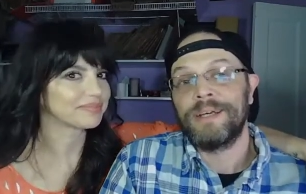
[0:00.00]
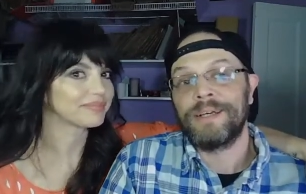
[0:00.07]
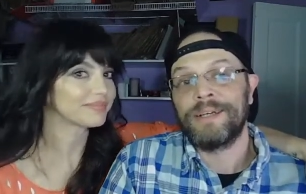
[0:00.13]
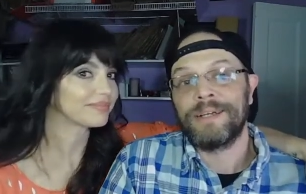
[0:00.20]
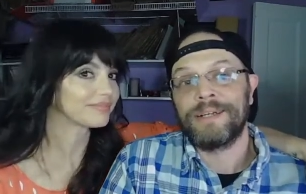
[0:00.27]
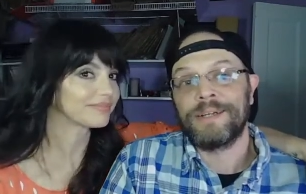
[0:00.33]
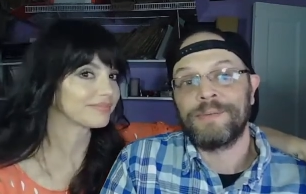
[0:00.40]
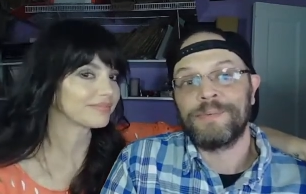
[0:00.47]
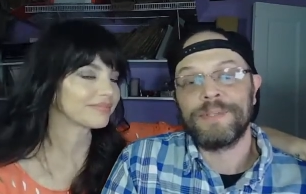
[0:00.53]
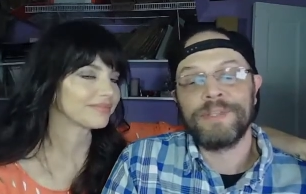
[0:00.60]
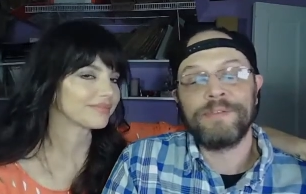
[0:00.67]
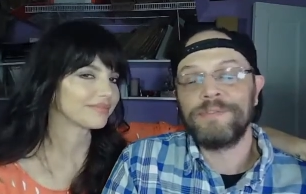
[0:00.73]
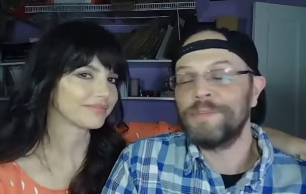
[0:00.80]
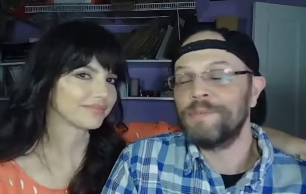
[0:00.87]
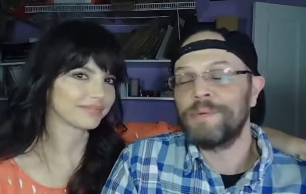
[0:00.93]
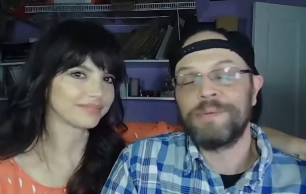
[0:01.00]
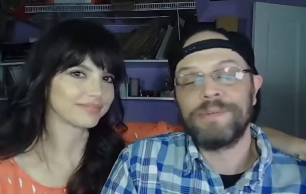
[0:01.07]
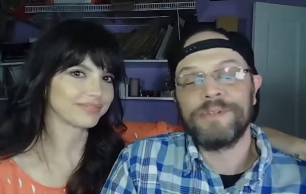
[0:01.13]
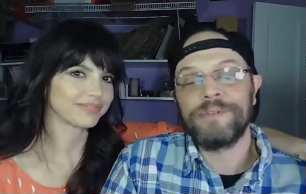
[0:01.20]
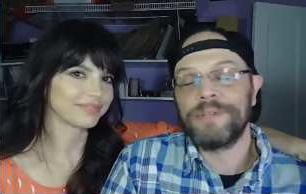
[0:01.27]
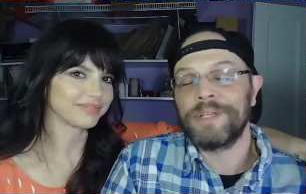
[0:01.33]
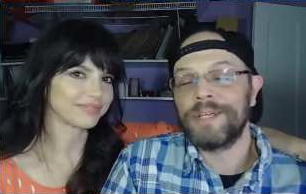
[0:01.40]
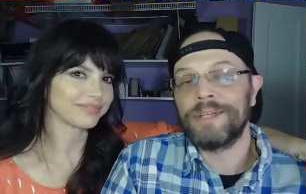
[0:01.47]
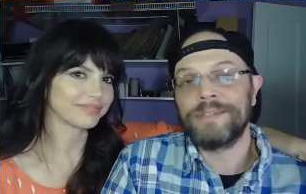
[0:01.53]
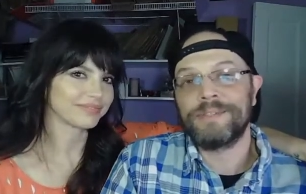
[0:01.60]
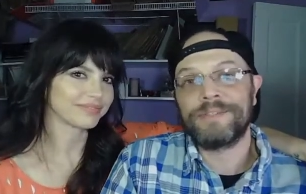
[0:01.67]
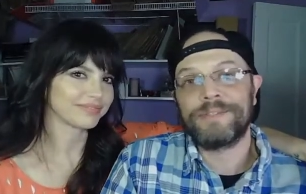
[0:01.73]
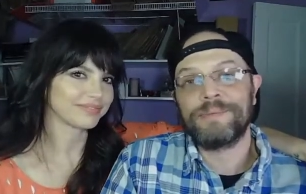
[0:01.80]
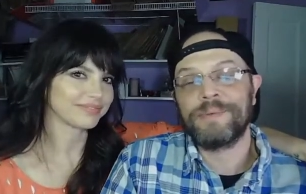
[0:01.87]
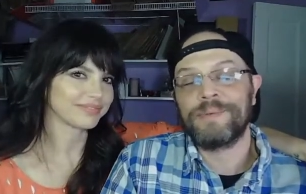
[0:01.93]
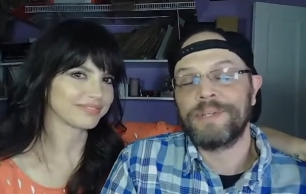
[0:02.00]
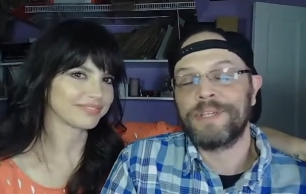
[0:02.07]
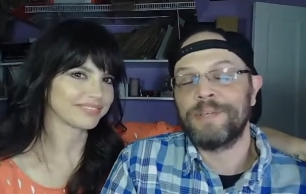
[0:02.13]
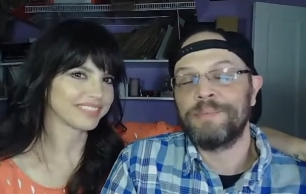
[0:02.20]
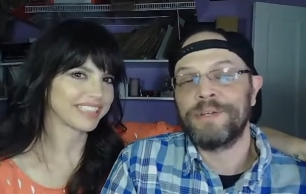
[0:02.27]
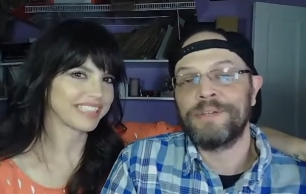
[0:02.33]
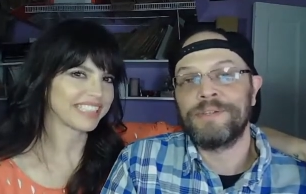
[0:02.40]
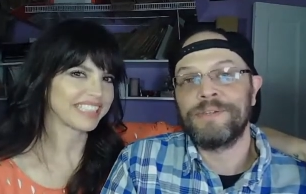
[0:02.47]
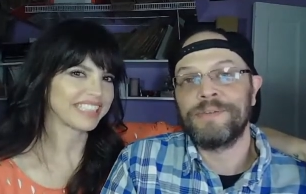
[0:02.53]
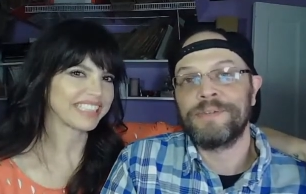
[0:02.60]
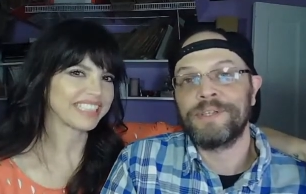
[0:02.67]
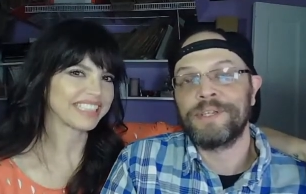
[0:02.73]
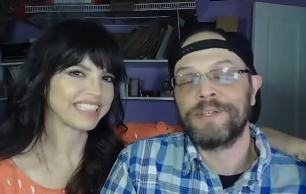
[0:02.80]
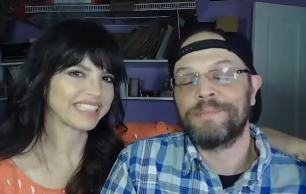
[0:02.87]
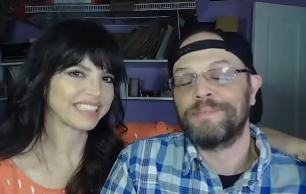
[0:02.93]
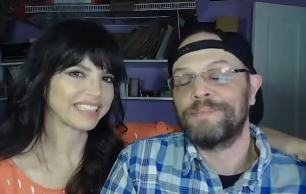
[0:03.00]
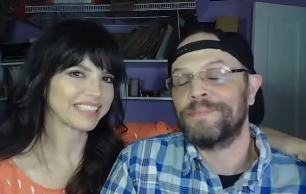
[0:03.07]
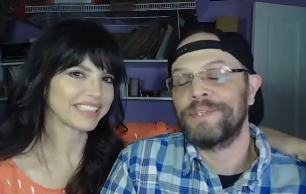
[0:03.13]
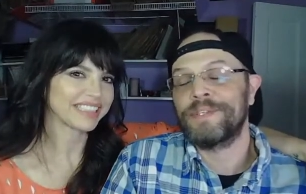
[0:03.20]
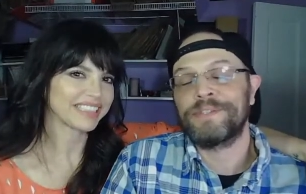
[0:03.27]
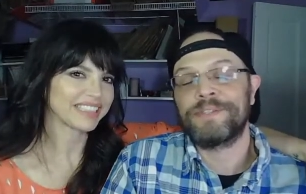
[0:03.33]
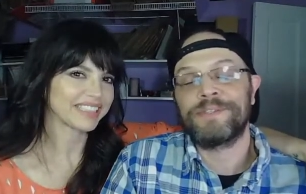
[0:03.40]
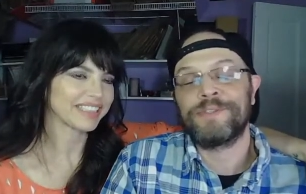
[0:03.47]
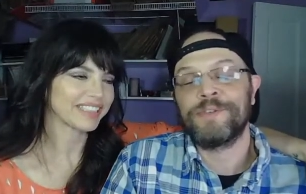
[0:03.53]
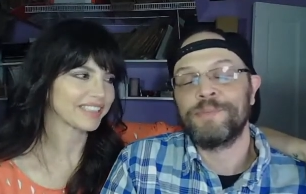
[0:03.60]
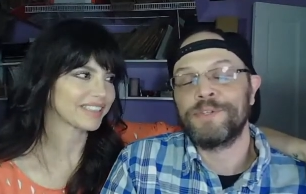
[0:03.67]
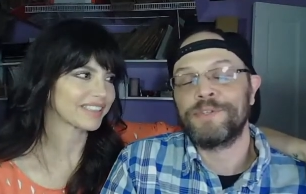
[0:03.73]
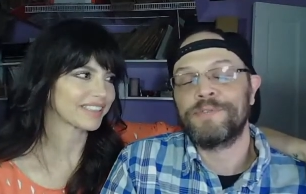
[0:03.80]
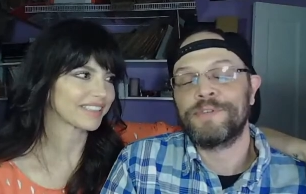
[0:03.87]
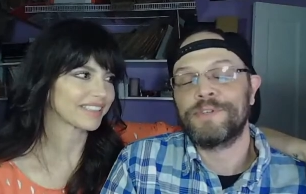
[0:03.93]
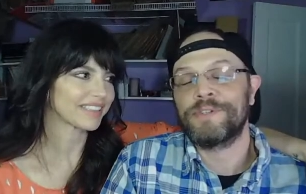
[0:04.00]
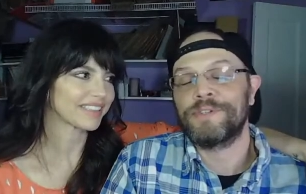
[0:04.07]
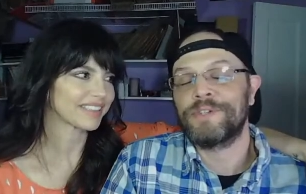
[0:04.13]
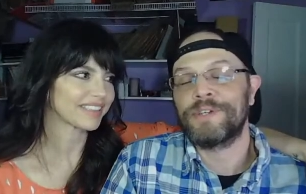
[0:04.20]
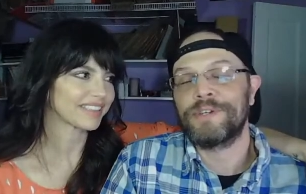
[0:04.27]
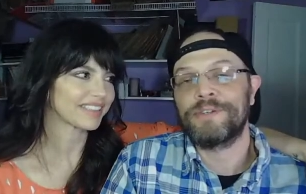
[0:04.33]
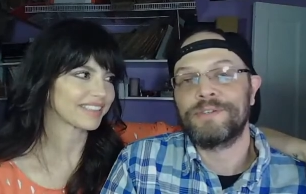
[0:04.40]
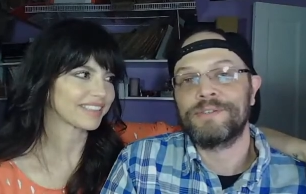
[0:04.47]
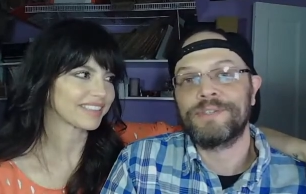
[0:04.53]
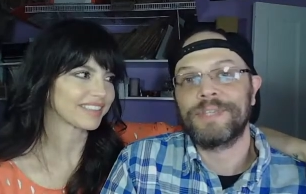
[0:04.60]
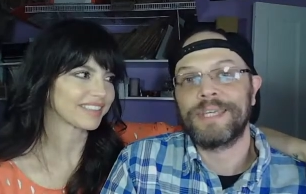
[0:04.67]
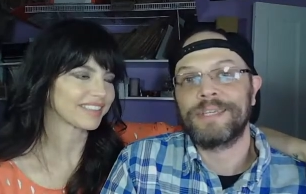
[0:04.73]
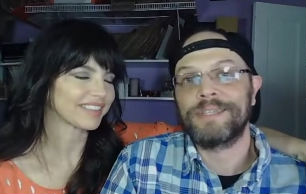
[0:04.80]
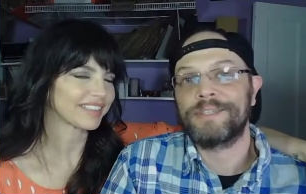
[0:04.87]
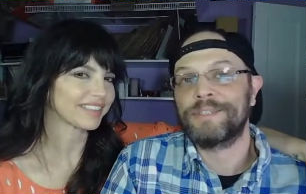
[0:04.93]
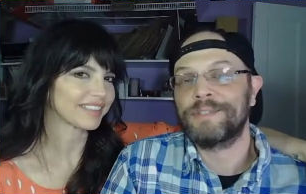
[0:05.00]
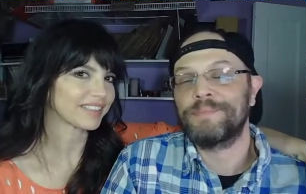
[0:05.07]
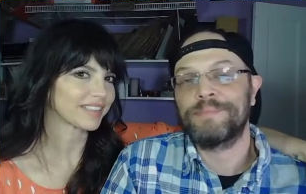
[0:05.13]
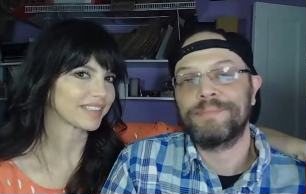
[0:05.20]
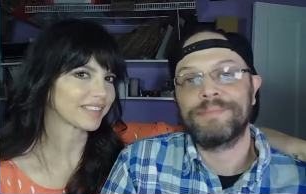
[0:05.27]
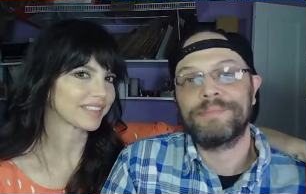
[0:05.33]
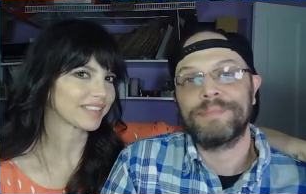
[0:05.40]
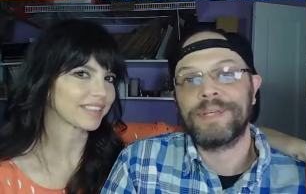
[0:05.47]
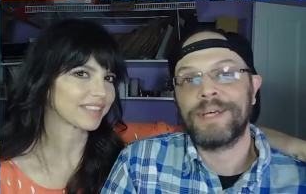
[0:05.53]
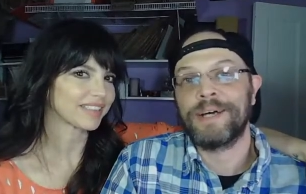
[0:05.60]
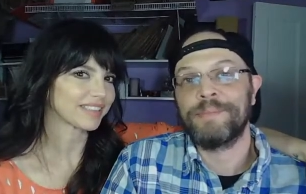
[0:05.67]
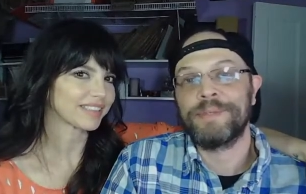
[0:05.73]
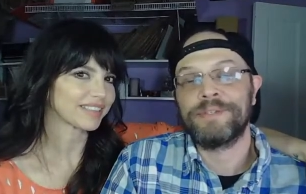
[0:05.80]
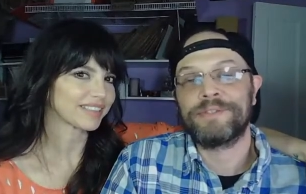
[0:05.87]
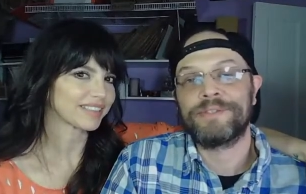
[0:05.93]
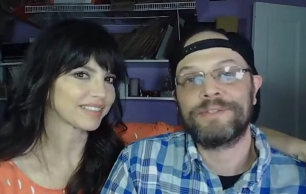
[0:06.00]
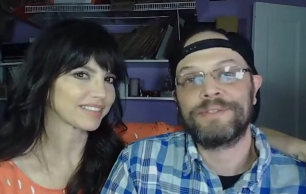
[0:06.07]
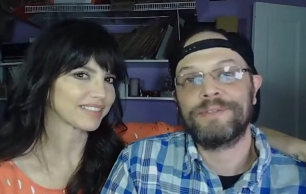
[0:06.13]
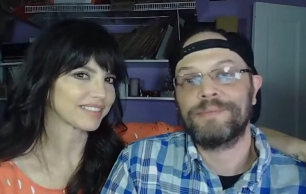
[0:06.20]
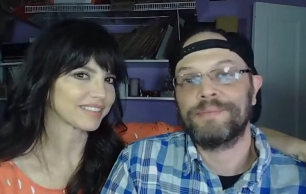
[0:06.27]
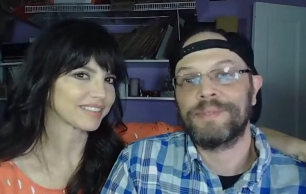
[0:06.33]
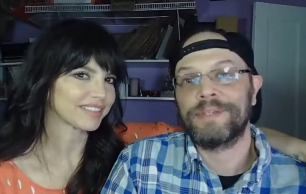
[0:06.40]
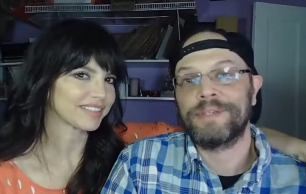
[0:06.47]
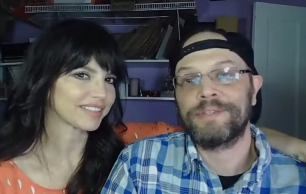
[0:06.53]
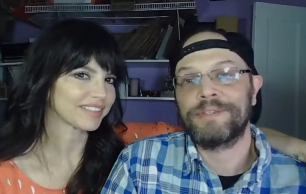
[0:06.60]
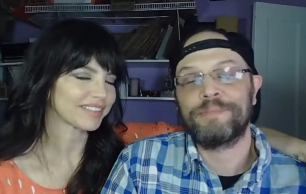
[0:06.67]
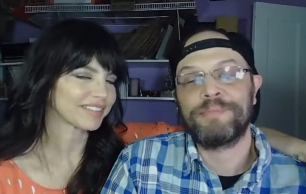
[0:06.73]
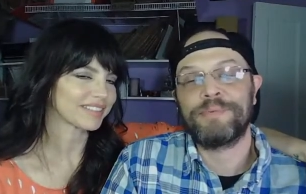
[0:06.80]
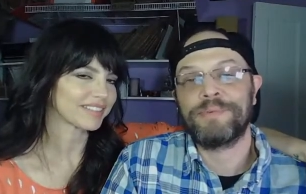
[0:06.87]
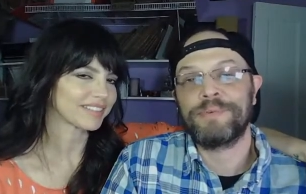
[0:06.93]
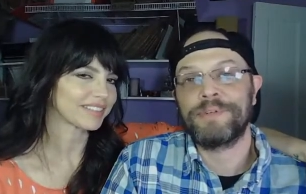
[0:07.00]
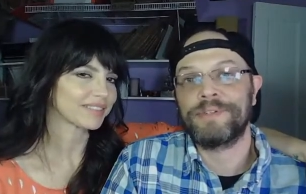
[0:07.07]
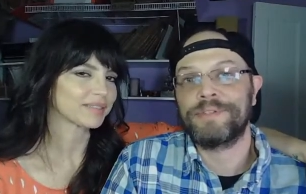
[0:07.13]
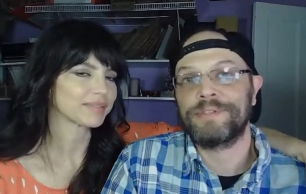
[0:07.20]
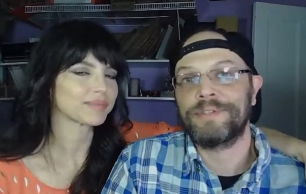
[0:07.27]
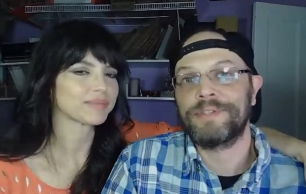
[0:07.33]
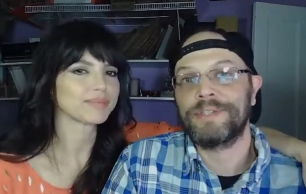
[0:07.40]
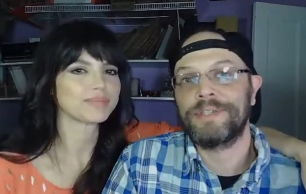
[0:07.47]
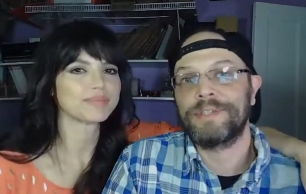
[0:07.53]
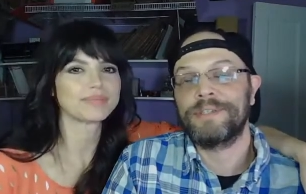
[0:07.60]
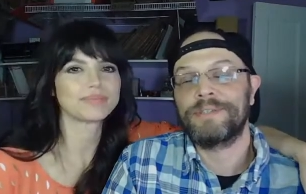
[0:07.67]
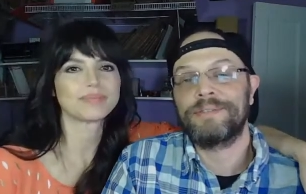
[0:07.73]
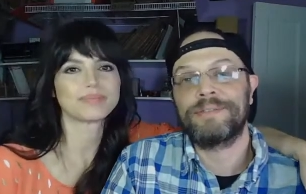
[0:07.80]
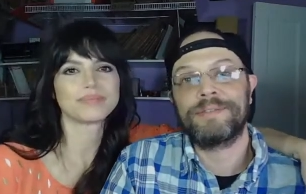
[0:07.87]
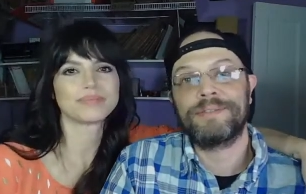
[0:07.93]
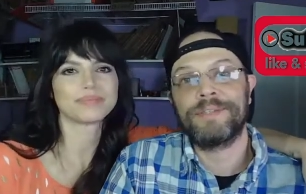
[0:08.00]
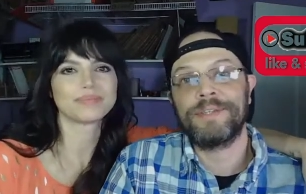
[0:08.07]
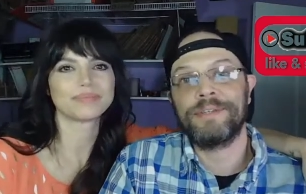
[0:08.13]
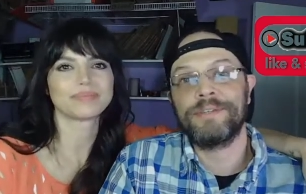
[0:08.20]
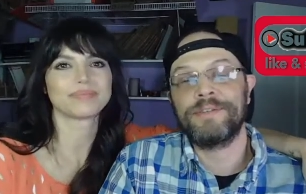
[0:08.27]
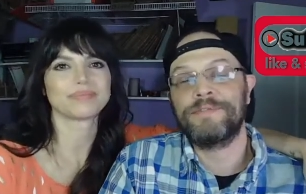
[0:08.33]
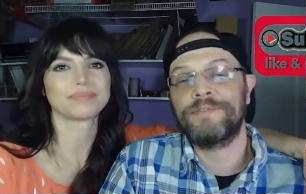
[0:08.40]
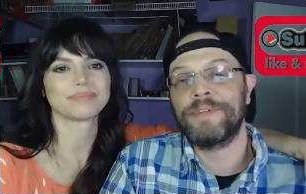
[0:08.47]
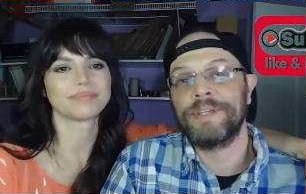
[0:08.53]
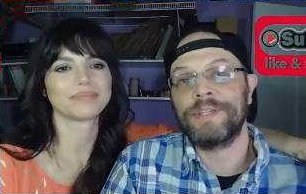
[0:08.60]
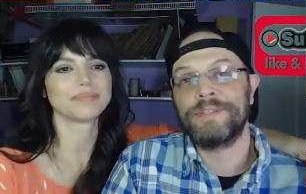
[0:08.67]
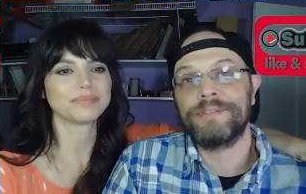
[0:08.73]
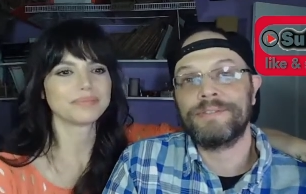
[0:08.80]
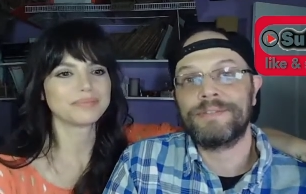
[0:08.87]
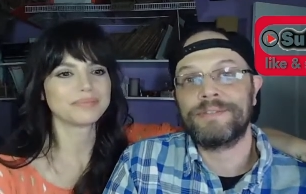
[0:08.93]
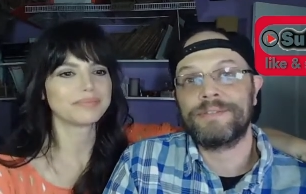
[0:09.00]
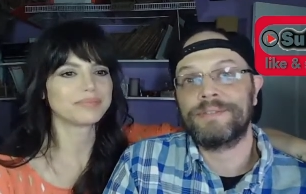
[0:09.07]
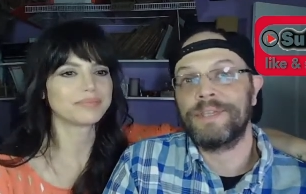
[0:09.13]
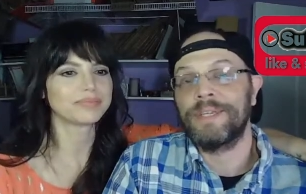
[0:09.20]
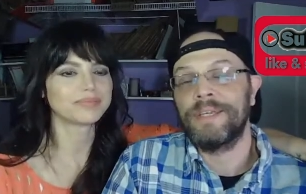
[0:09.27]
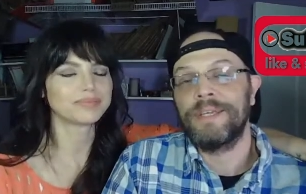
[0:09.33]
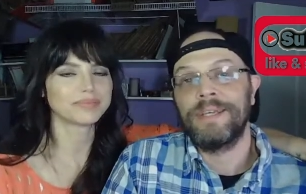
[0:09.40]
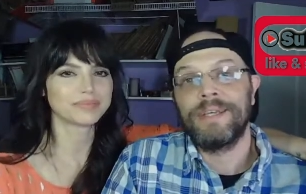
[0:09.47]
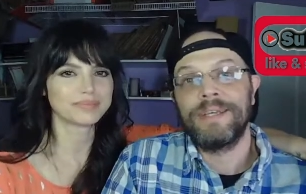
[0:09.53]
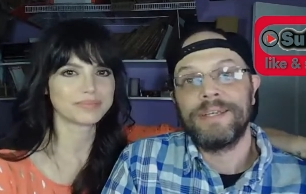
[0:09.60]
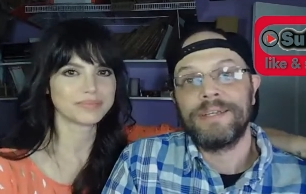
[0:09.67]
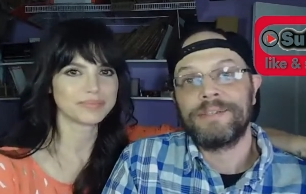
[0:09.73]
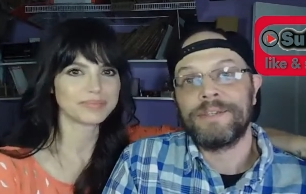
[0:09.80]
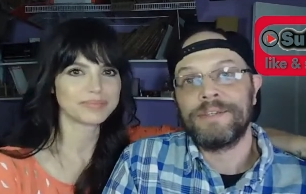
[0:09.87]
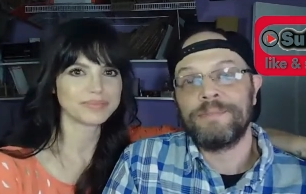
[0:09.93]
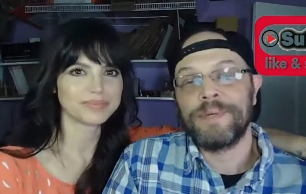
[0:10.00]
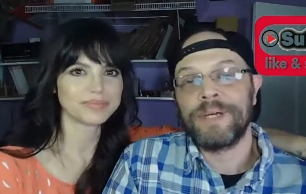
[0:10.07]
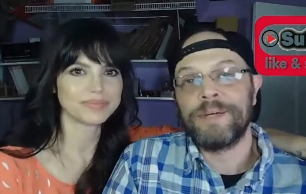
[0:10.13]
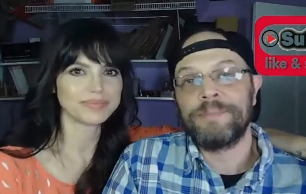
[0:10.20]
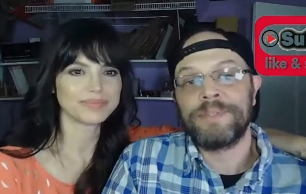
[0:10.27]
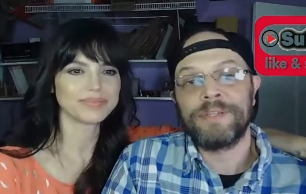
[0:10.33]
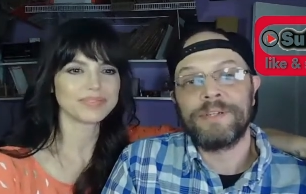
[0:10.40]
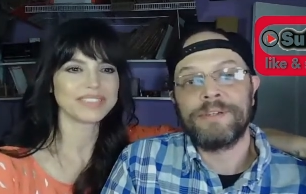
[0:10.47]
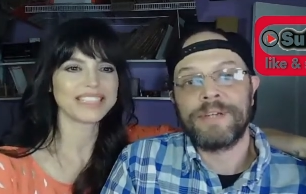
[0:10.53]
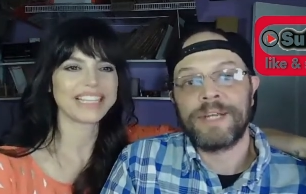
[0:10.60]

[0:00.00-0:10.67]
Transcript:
Speaker 1: uh, we love doing what we're doing, guys. We want to keep mm -hmm. on mm-hmm. doing it. Thanks so much for your shares, likes, comments, uh, support. Uh, tell your friends, tell your mom, tell your